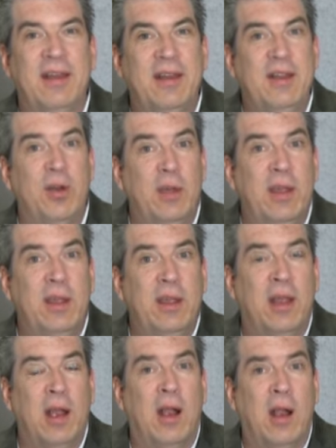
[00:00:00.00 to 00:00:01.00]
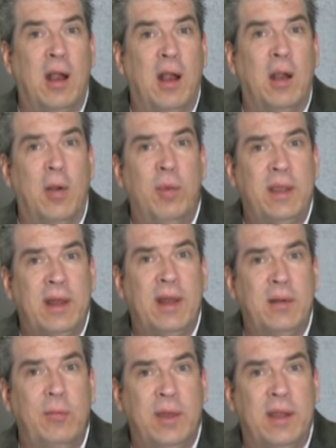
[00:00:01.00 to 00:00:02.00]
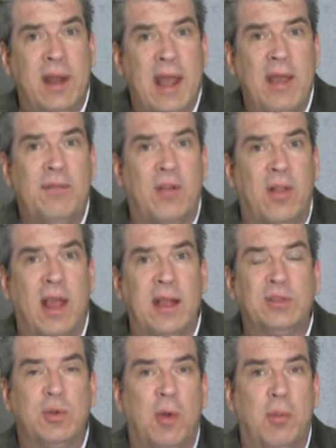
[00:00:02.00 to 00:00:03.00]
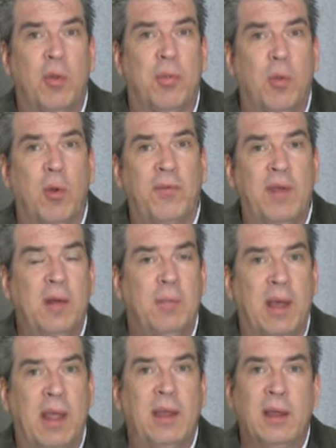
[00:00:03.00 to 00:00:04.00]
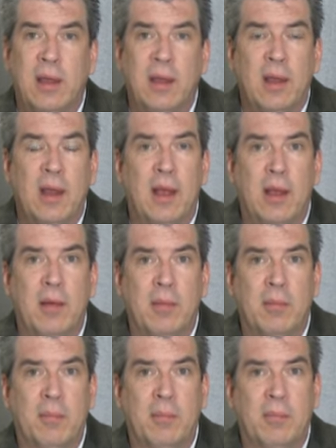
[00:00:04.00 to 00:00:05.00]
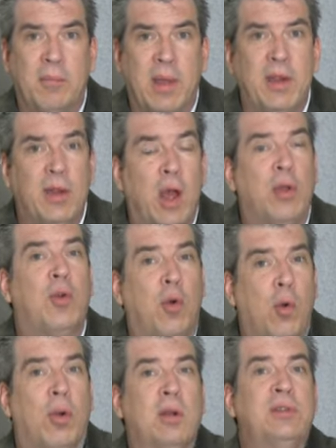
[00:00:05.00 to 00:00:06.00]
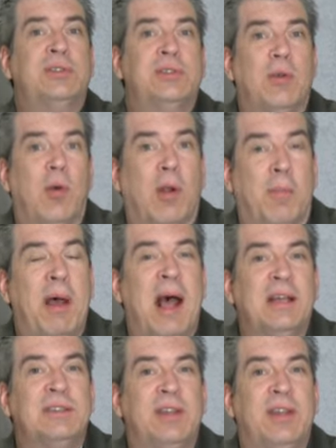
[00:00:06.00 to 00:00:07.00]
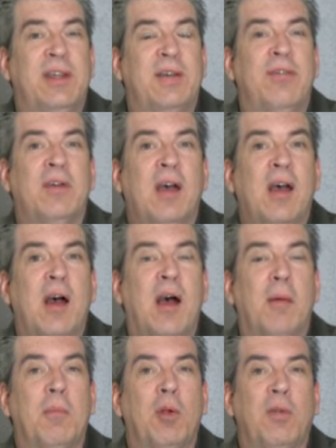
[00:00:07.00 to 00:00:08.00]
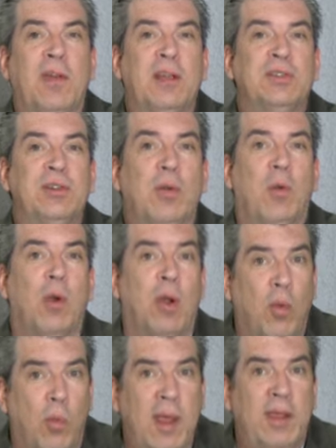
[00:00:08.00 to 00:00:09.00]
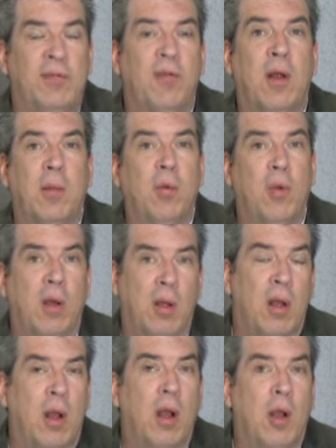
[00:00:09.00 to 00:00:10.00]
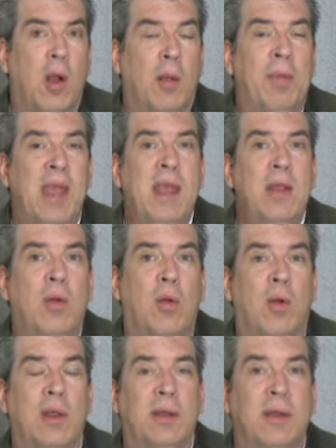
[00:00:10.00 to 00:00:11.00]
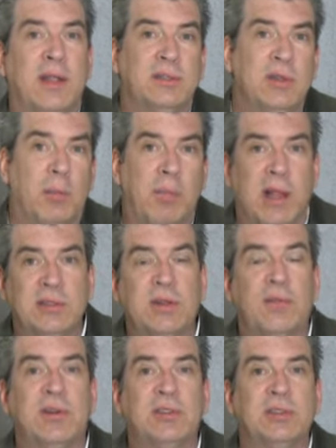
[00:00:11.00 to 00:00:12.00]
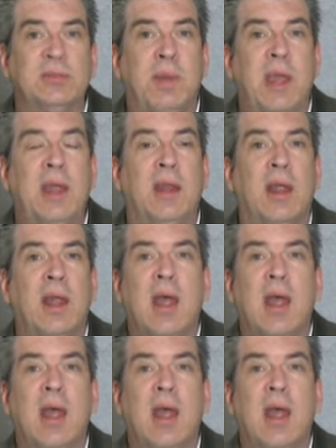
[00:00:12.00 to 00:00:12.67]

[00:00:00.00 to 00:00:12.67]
we can have clients who are both motivated by a towards or a positive motivation or an away from or a pain orientation, a pleasure versus pain.